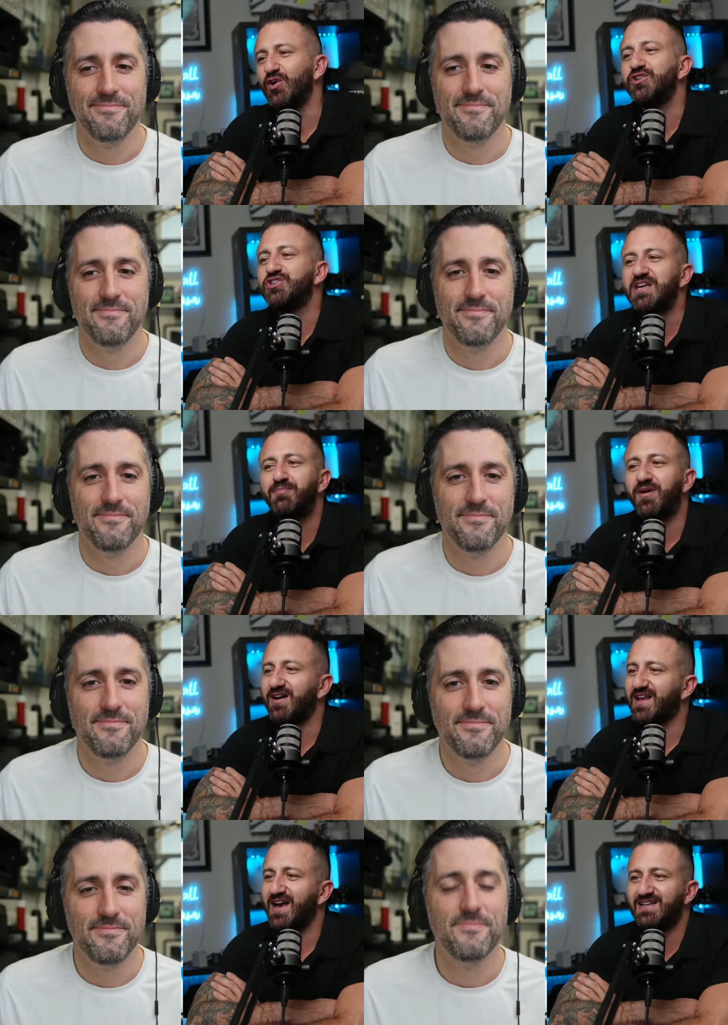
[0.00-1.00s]
Speaker 1: G
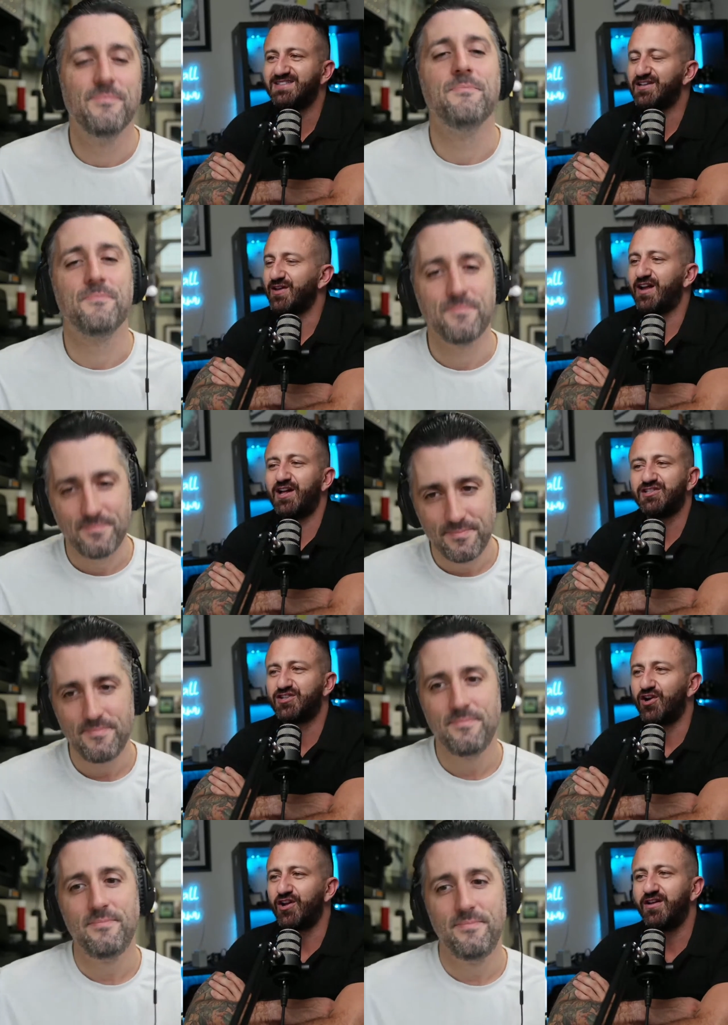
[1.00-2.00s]
podcast. That's how I got
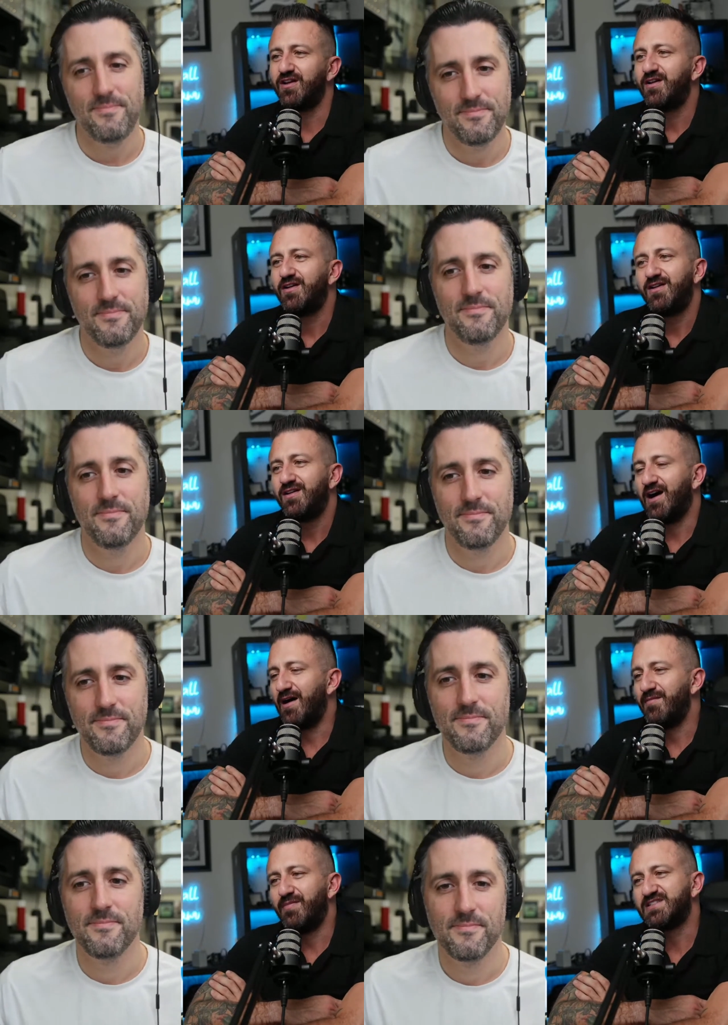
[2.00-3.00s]
started.
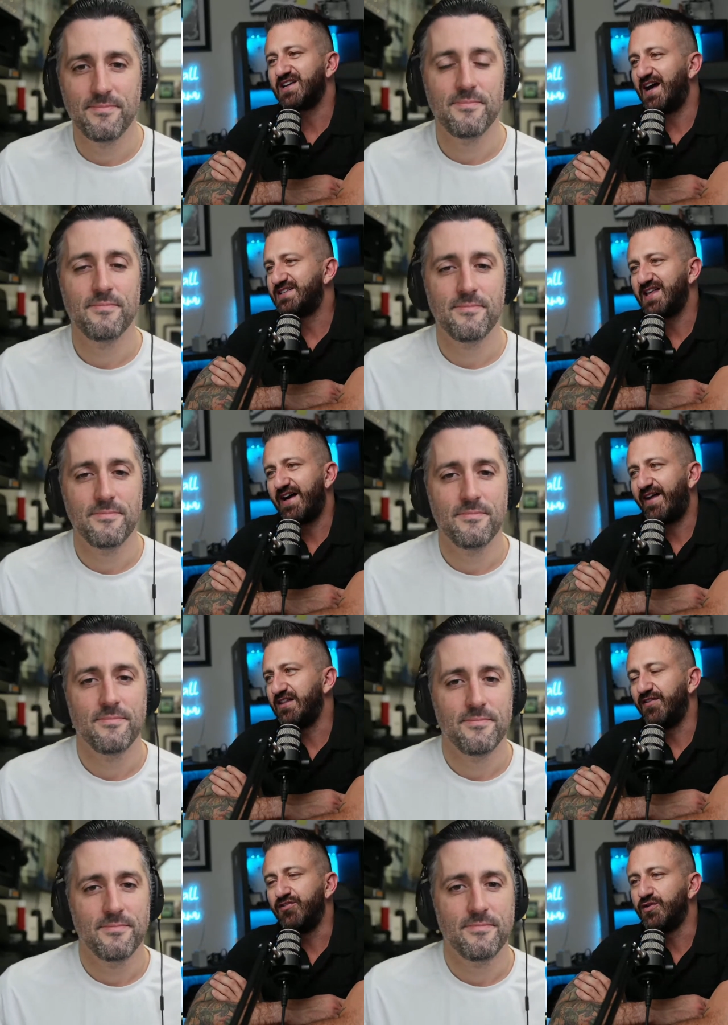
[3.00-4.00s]
Um, besides that, I
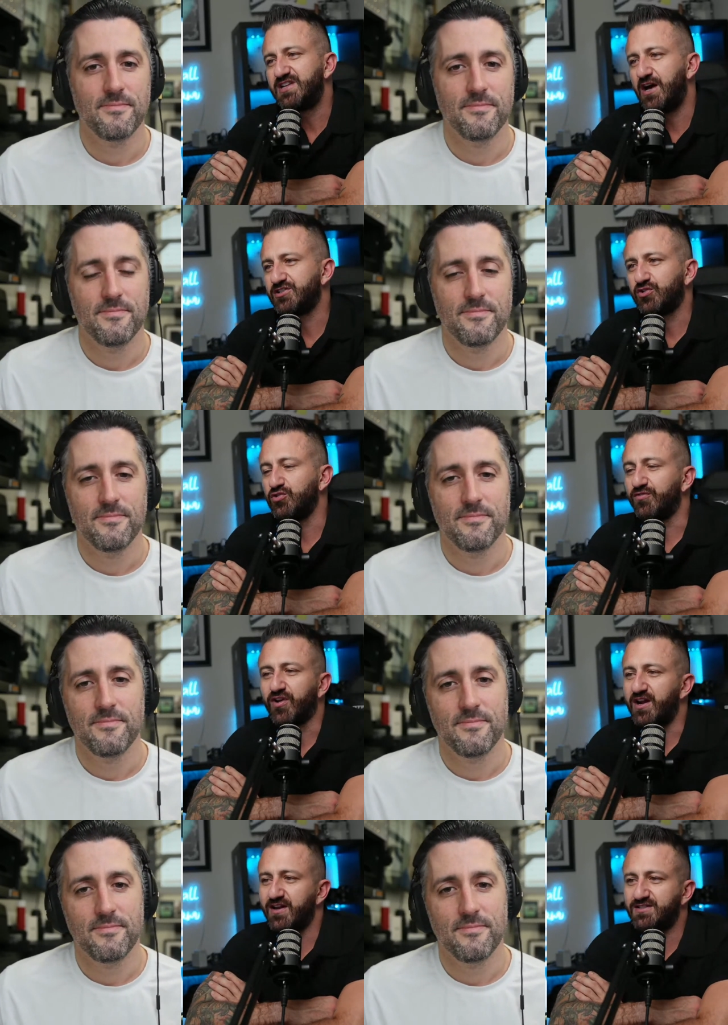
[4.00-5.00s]
love Lewis Howe, School of
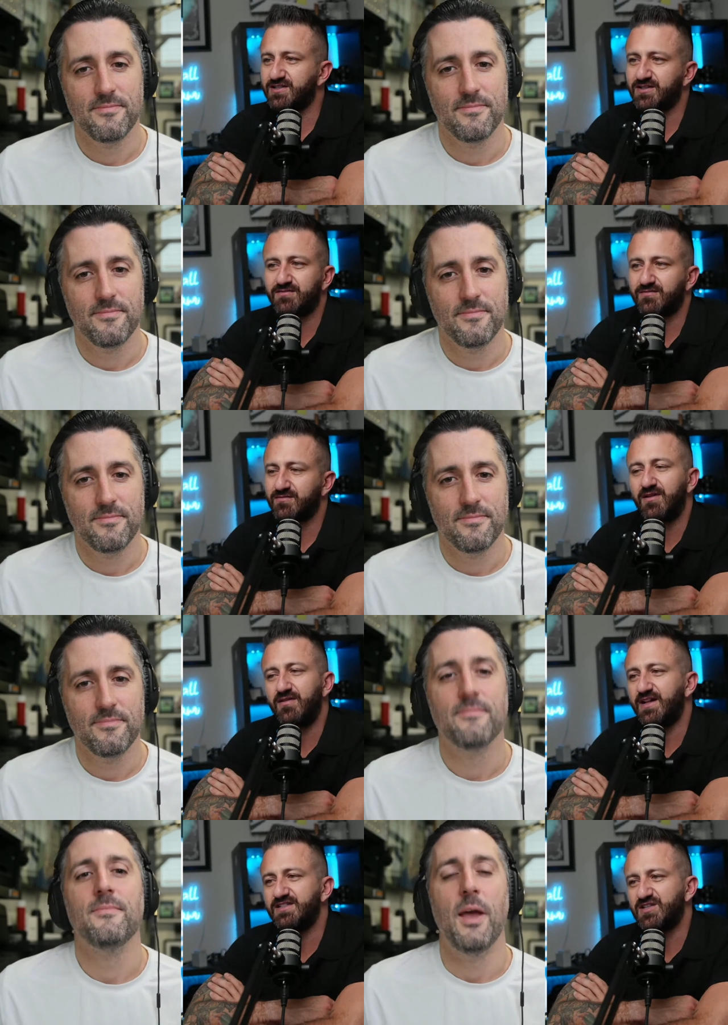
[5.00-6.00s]
Greatness. And
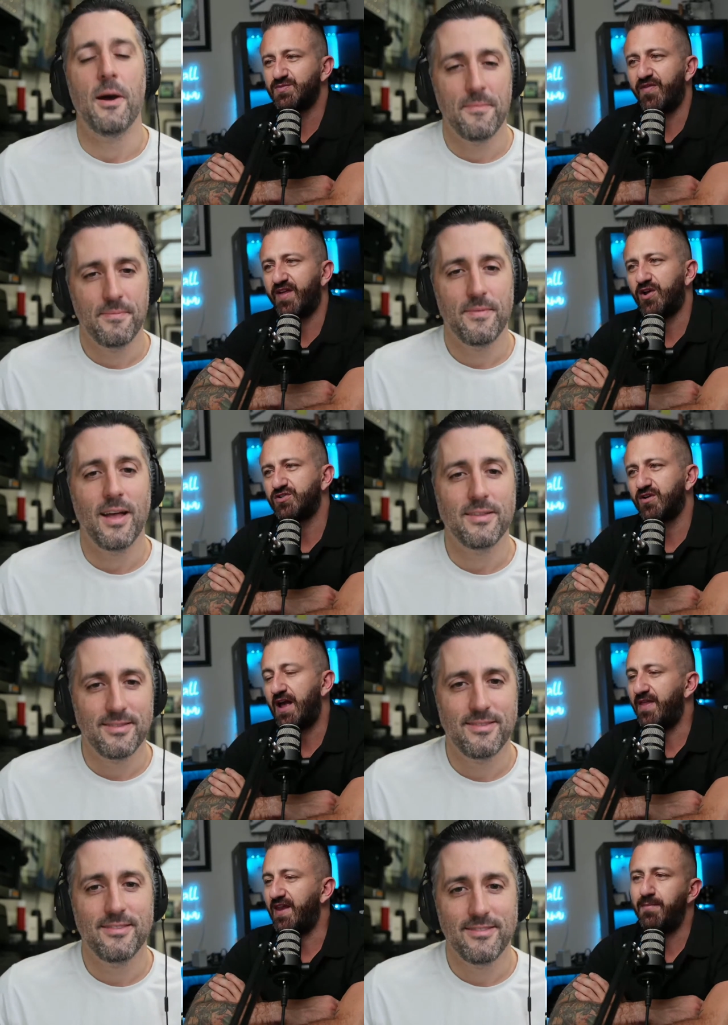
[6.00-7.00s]
that's, yep,
Speaker 2: that's one that I watch.
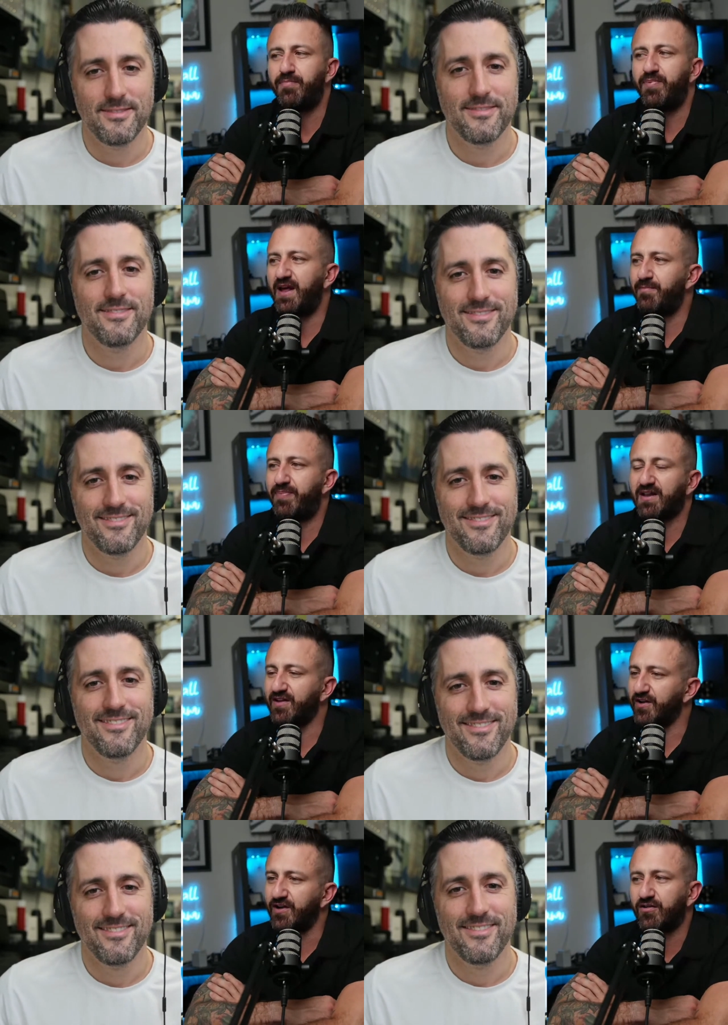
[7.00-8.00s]
And then in, Impact
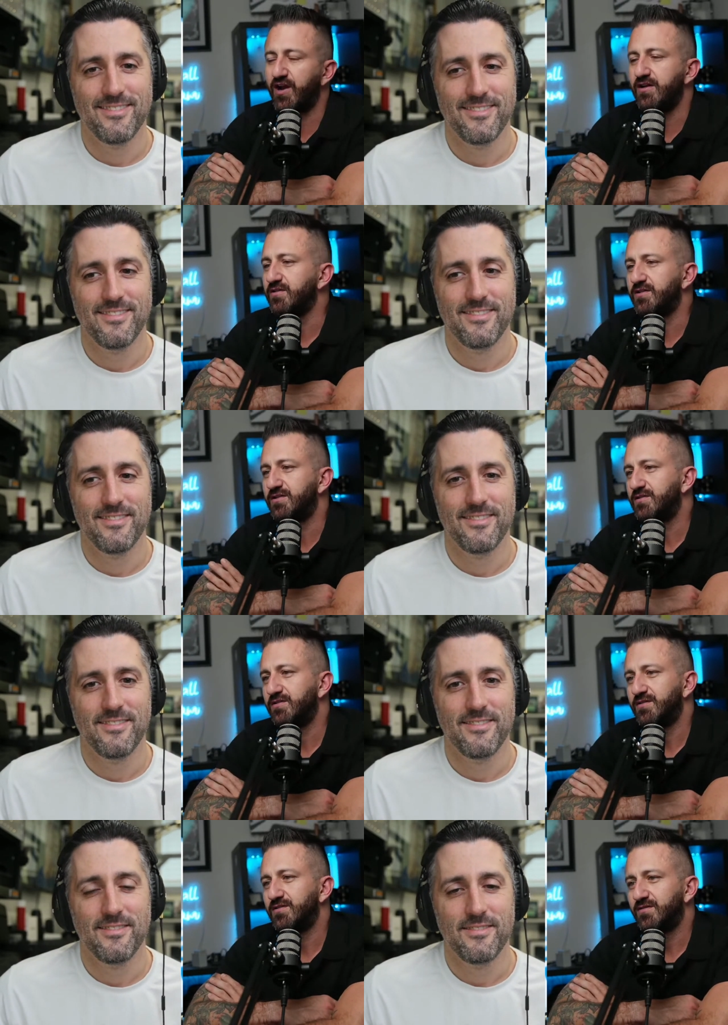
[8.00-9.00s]
Theory. Great.
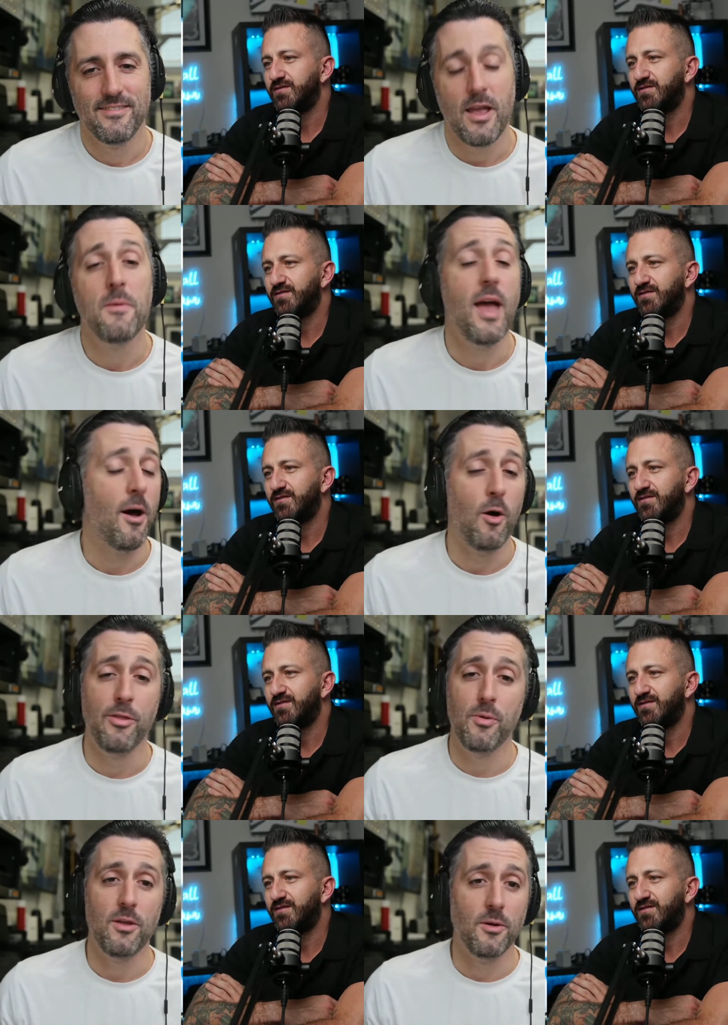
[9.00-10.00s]
And yeah, all
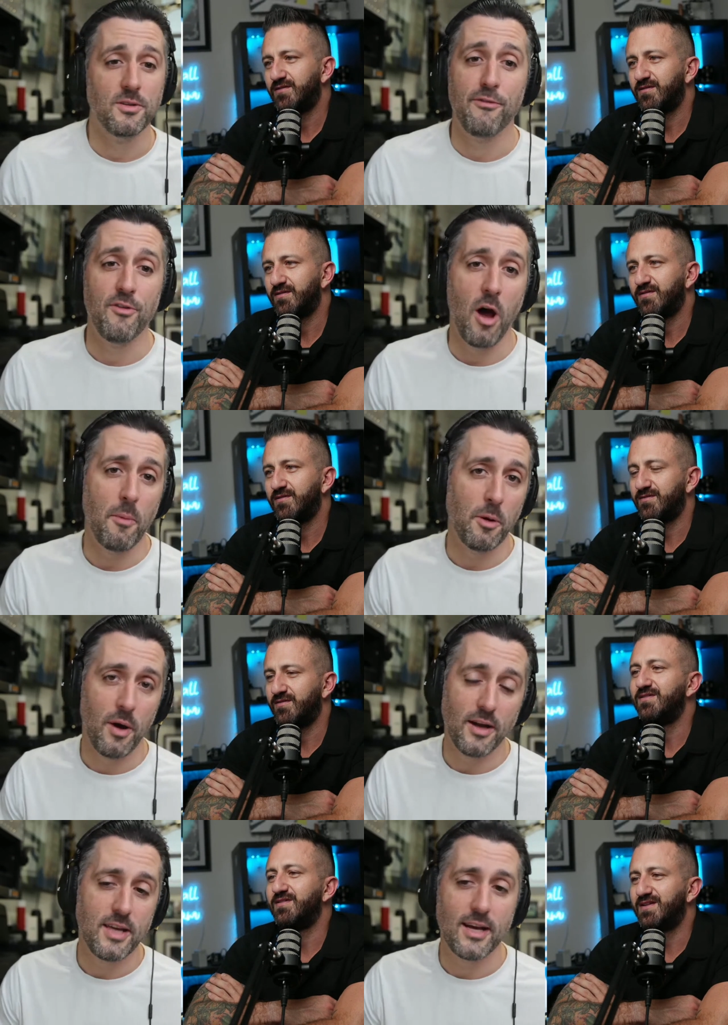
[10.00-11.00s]
three of those are phenomenal
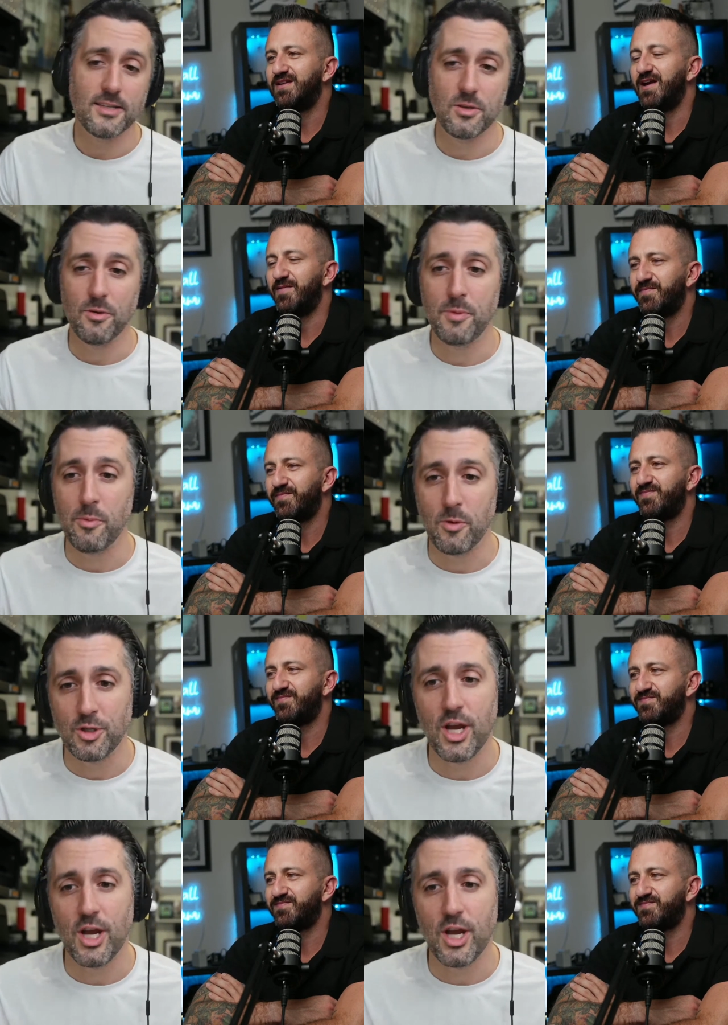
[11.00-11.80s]
podcasts. So yep. people go check